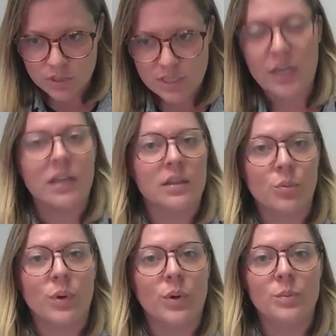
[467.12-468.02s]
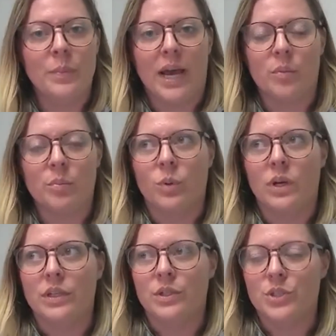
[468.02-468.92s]
setting the roadmap,
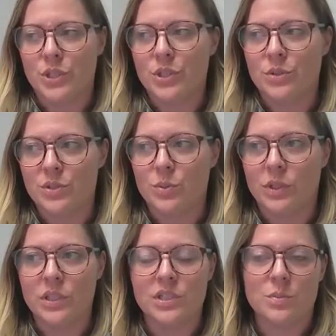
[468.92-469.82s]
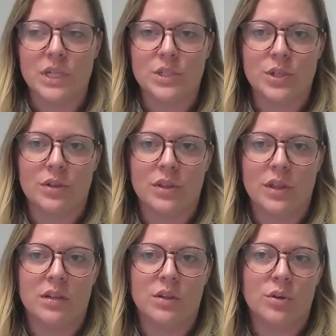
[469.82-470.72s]
what you should do is really just make sure
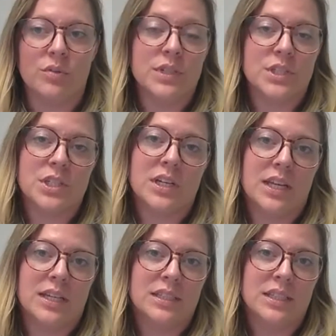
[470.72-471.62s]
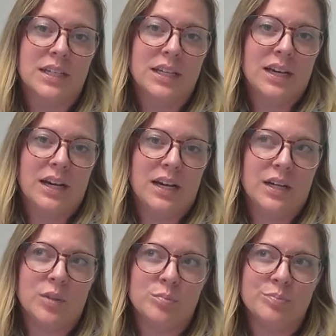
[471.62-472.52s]
that your vision and
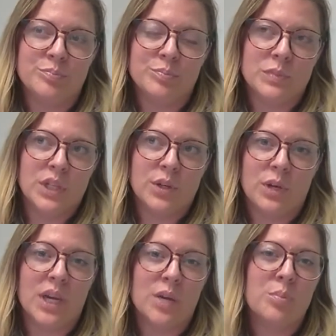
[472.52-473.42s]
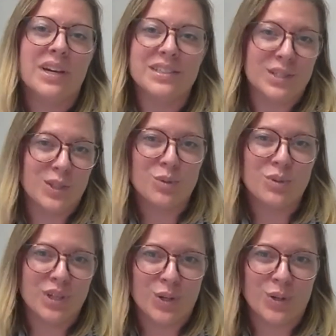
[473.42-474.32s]
KPIs that you
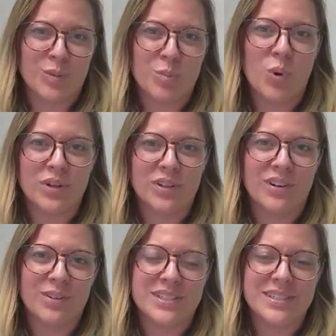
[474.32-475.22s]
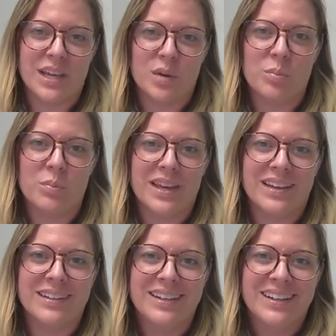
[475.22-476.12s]
think are important are the same that